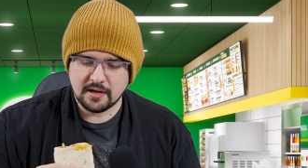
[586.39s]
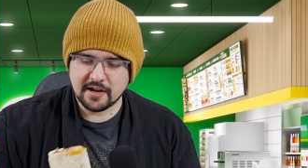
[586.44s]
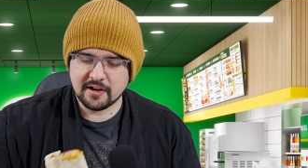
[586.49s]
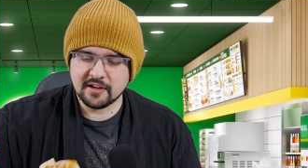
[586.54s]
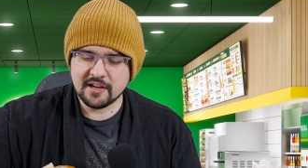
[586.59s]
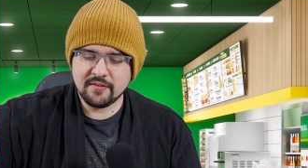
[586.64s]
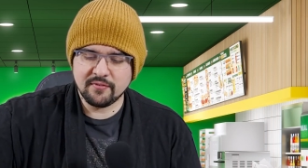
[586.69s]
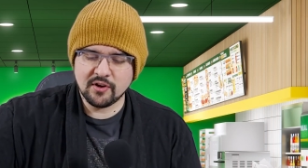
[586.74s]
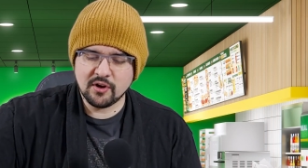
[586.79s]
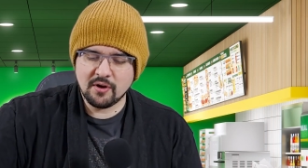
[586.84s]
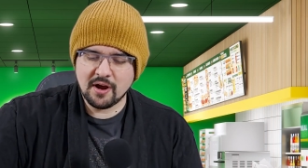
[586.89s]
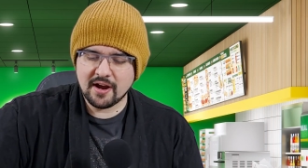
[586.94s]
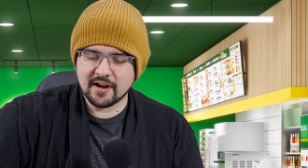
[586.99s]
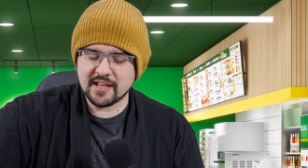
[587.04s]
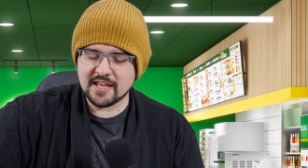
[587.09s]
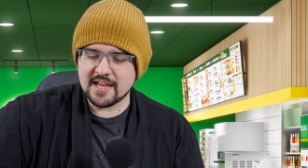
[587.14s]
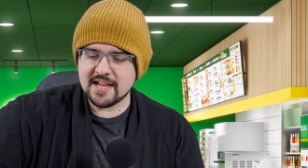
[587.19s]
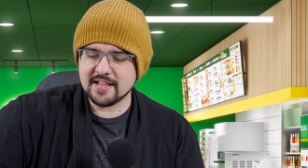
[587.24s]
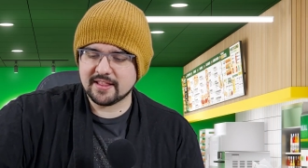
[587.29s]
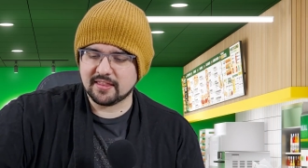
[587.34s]
I don't even know how
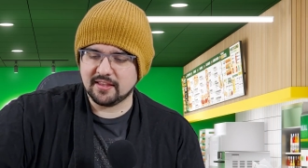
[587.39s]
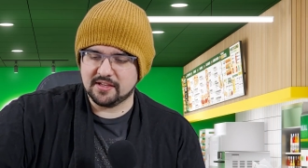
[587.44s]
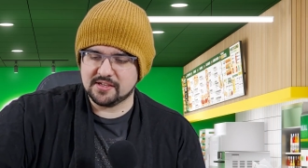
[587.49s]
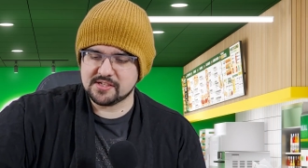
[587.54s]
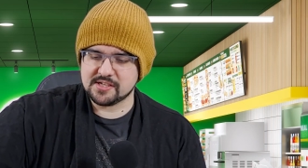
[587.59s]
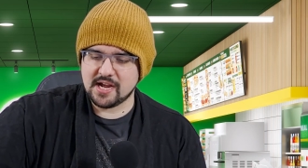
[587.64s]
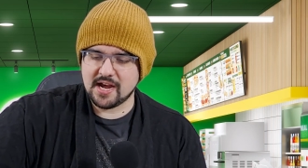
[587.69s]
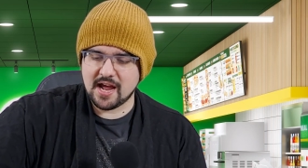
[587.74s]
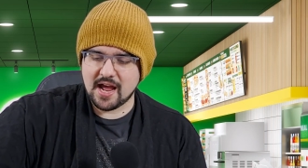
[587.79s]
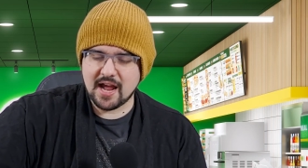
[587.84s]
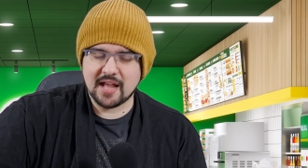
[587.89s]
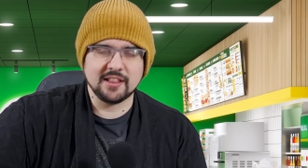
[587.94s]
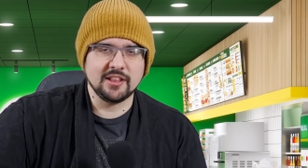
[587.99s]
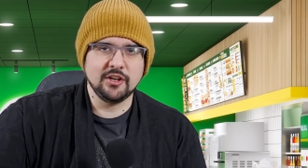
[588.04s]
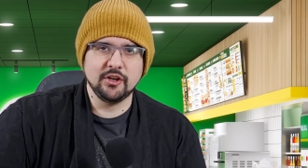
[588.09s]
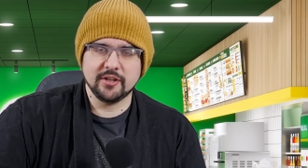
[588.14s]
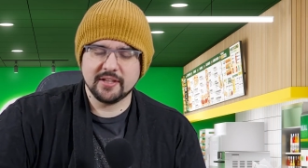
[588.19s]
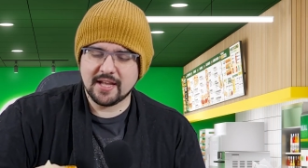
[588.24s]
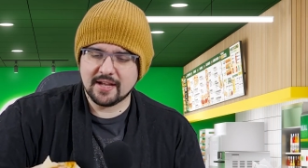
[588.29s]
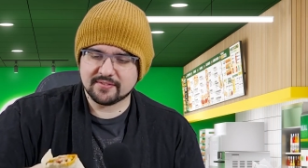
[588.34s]
to eat this. I
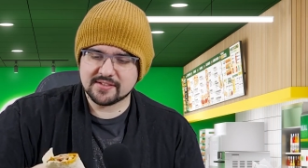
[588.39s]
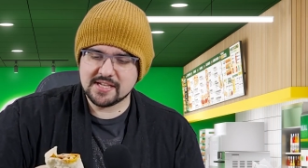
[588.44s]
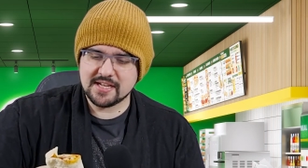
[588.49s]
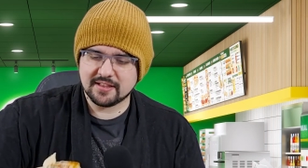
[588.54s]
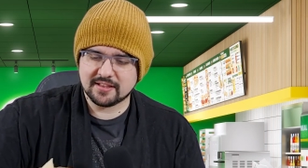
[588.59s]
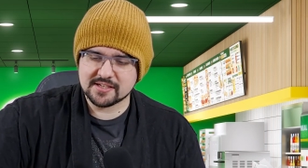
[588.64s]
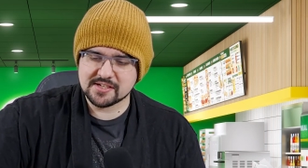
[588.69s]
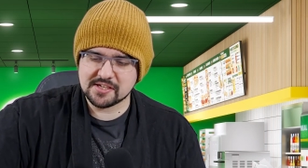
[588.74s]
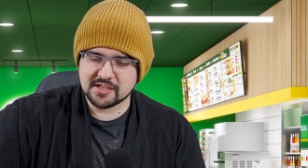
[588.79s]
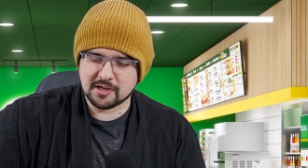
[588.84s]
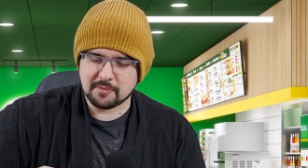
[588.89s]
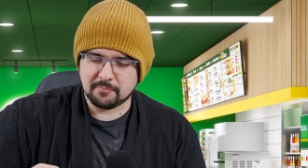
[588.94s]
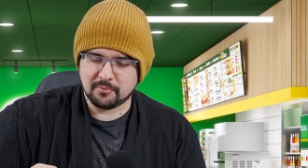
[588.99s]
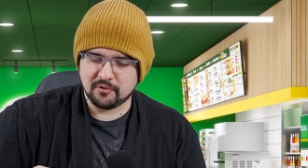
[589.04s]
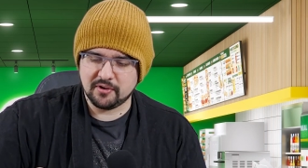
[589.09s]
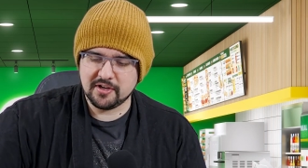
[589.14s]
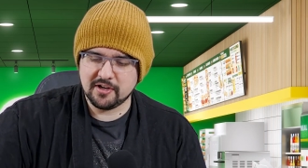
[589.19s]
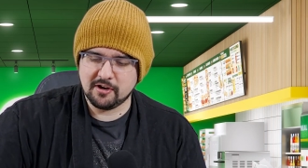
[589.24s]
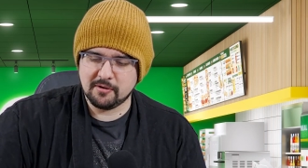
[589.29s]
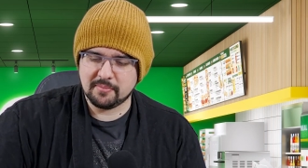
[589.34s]
literally have to eat this like a
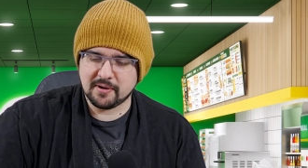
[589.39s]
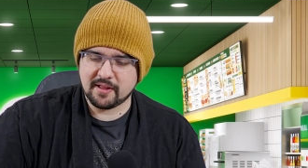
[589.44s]
burrito,